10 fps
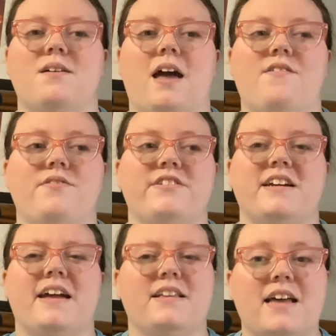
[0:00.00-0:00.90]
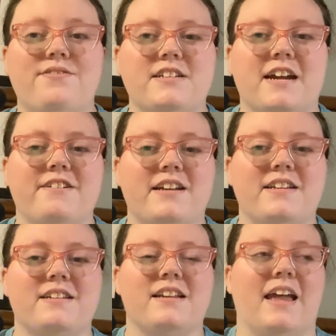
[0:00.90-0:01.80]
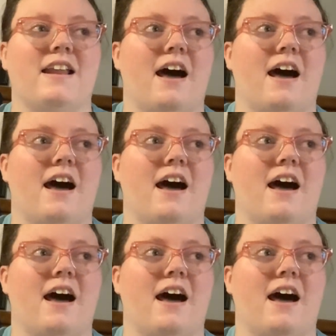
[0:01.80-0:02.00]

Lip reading: However, it's heavily decorated and